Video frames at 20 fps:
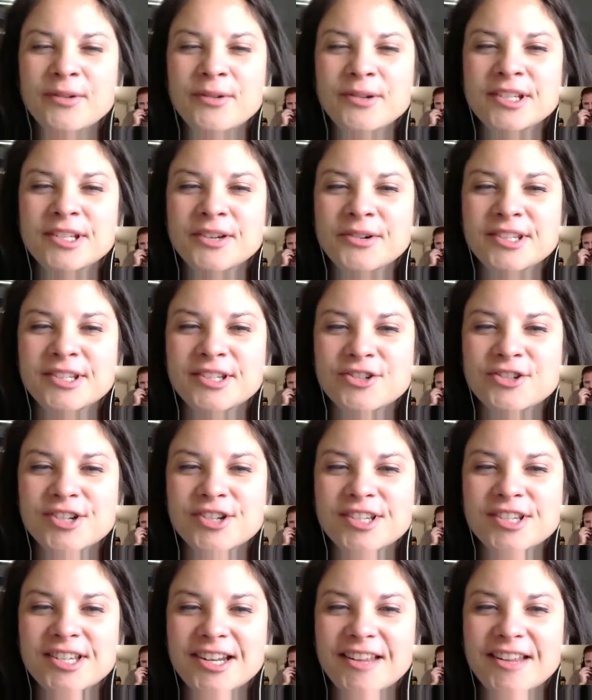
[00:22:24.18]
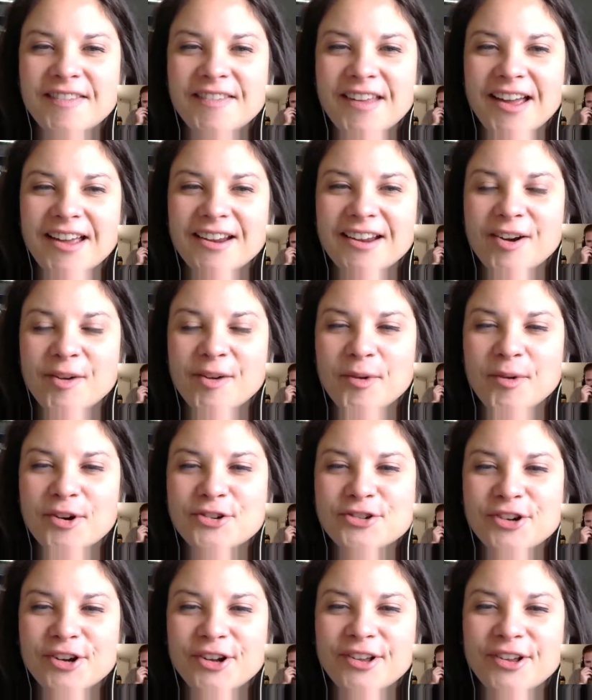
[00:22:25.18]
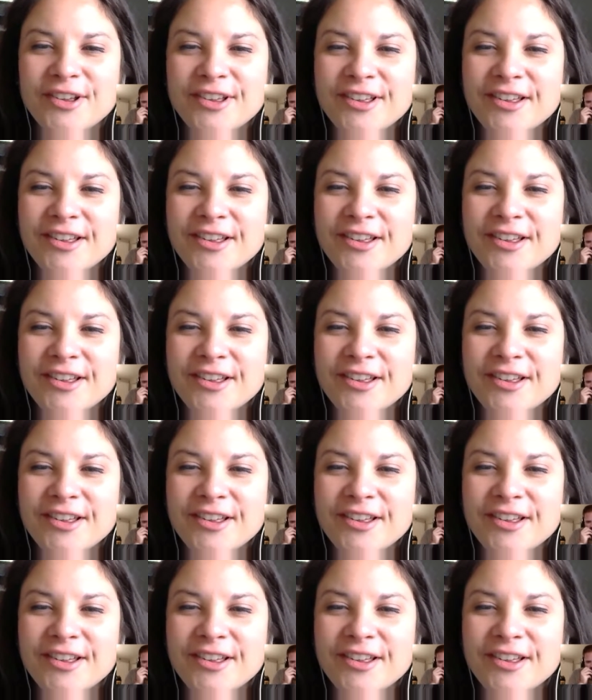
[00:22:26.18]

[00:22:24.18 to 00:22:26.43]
was always interested in that commercial.